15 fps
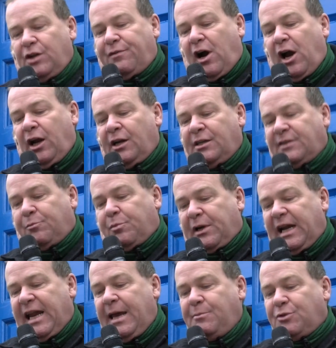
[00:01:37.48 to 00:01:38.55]
of Ireland has
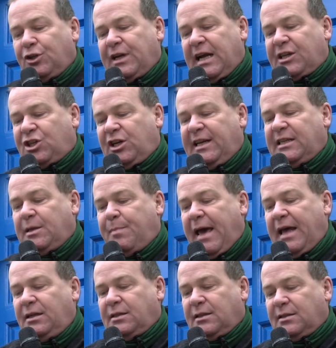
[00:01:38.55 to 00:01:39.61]
proclaimed her national
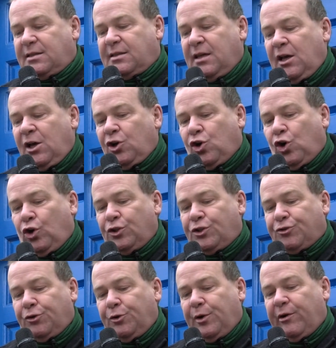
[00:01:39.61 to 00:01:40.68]
independence, called
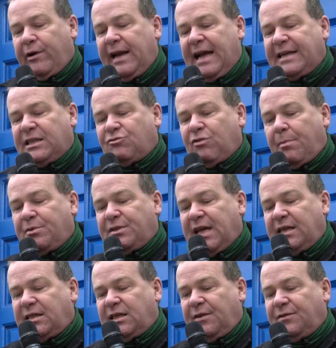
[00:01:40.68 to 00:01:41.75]
through her elected
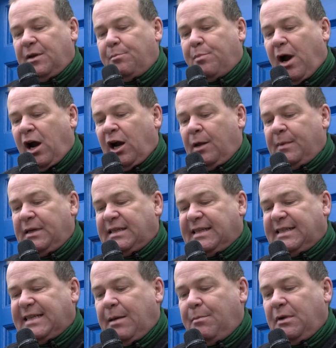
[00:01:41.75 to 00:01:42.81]
representatives in Parliament
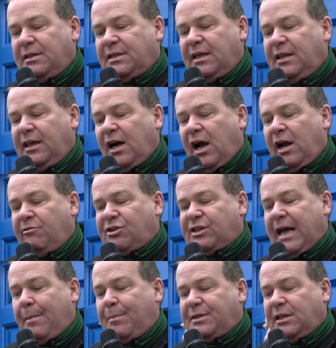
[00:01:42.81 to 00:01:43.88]
assembled in the Irish
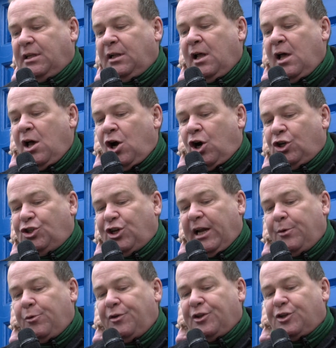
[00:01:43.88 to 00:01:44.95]
capital on
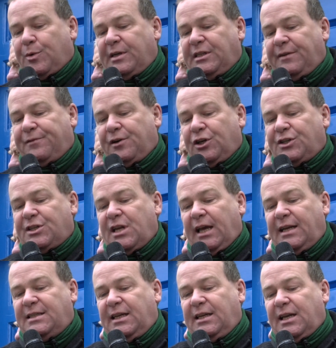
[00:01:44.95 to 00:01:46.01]
January the 21st,
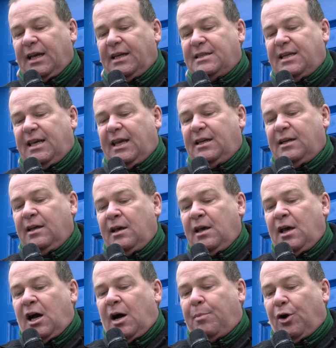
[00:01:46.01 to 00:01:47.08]
1919,
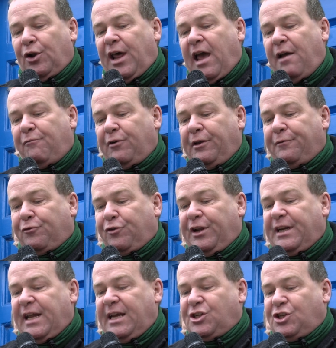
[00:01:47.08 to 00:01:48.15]
upon every free
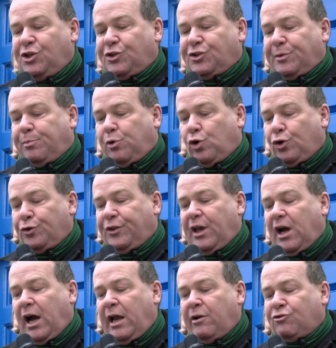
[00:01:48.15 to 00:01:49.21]
nation to support the
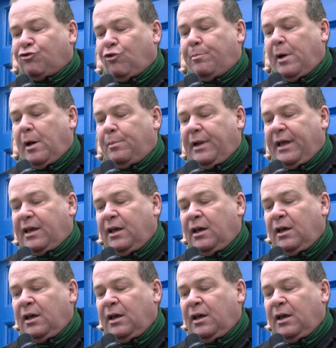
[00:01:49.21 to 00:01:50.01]
Irish Republic